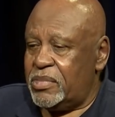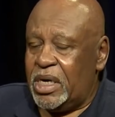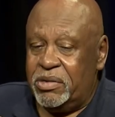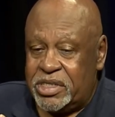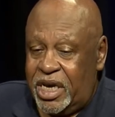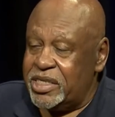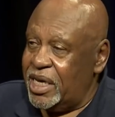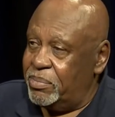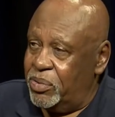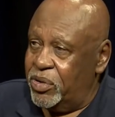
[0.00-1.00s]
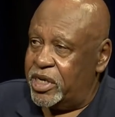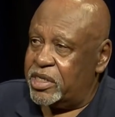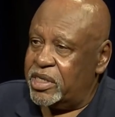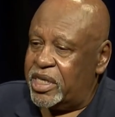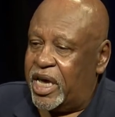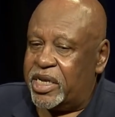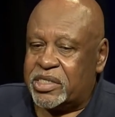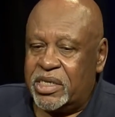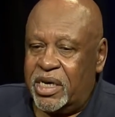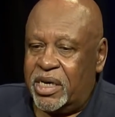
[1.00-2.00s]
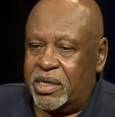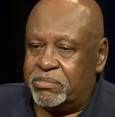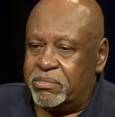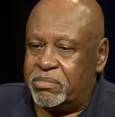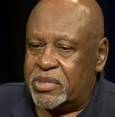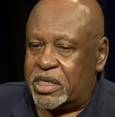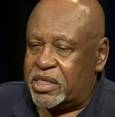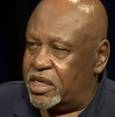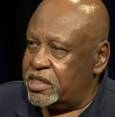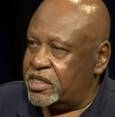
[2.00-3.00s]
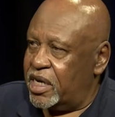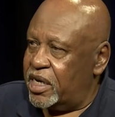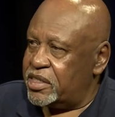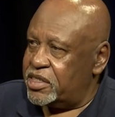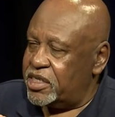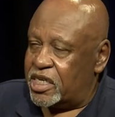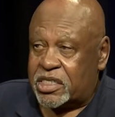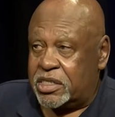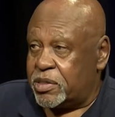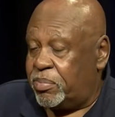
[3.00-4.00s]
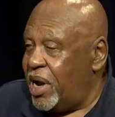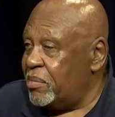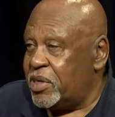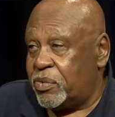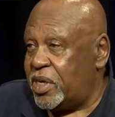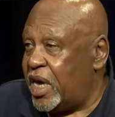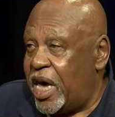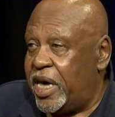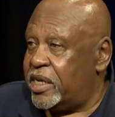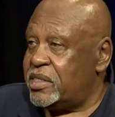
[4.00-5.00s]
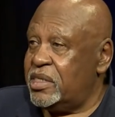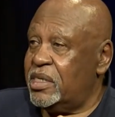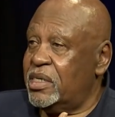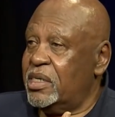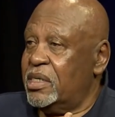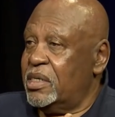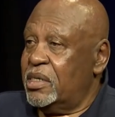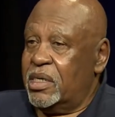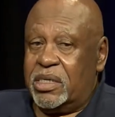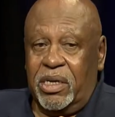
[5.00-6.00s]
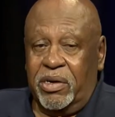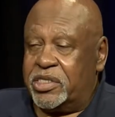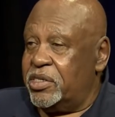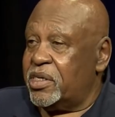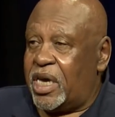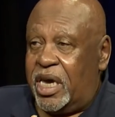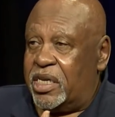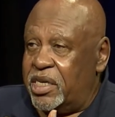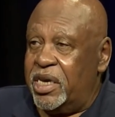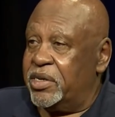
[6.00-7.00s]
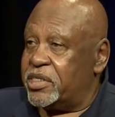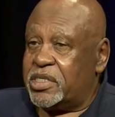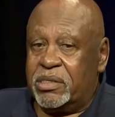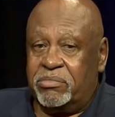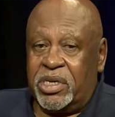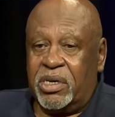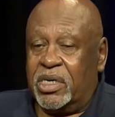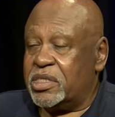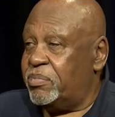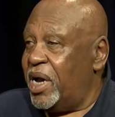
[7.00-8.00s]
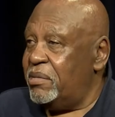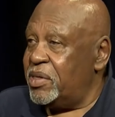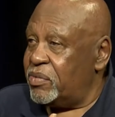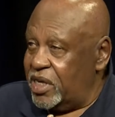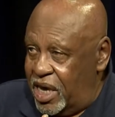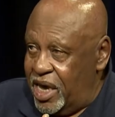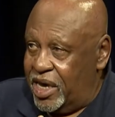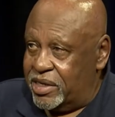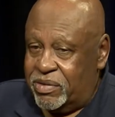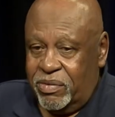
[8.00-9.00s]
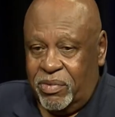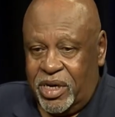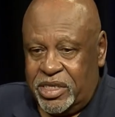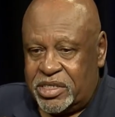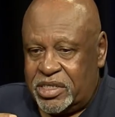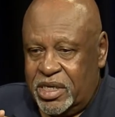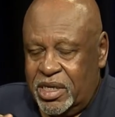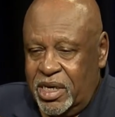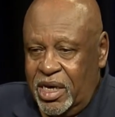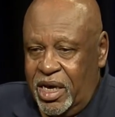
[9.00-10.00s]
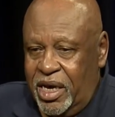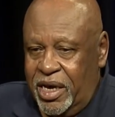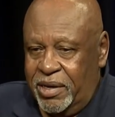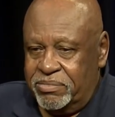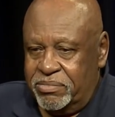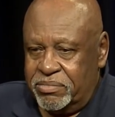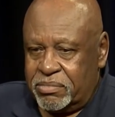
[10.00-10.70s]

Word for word: it was at that point that um, that they decided to change. Because the problem that we had, mm -hmm. you know, it took eight years because the problem that we had was um,